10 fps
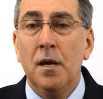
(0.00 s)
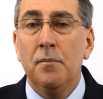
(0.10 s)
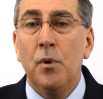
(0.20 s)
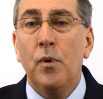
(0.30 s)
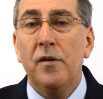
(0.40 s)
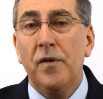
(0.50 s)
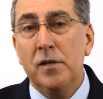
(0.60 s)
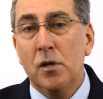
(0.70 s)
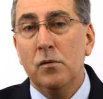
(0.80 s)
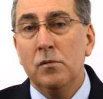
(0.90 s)
but what if
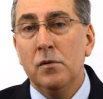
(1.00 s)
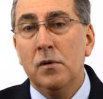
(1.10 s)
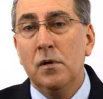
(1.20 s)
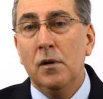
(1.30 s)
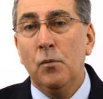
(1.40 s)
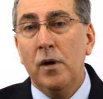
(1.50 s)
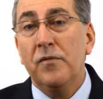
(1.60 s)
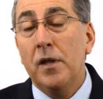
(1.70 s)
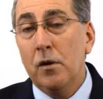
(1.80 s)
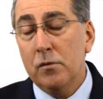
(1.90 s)

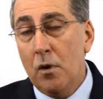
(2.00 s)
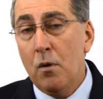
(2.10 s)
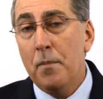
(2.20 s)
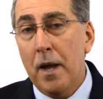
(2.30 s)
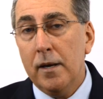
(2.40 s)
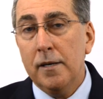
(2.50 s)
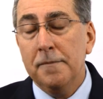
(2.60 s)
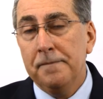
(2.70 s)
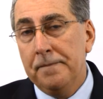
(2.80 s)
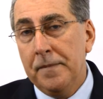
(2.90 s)
they don't know about it,
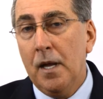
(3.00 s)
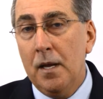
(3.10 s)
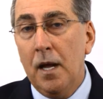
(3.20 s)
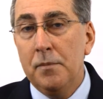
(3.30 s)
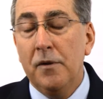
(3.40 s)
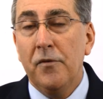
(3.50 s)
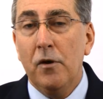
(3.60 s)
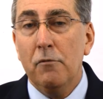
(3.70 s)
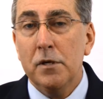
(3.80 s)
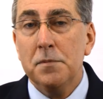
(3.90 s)
I'd be a
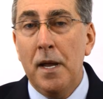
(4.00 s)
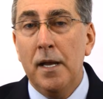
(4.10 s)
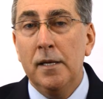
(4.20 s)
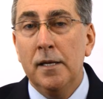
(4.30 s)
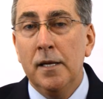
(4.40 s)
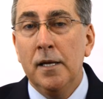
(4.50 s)
very rich man.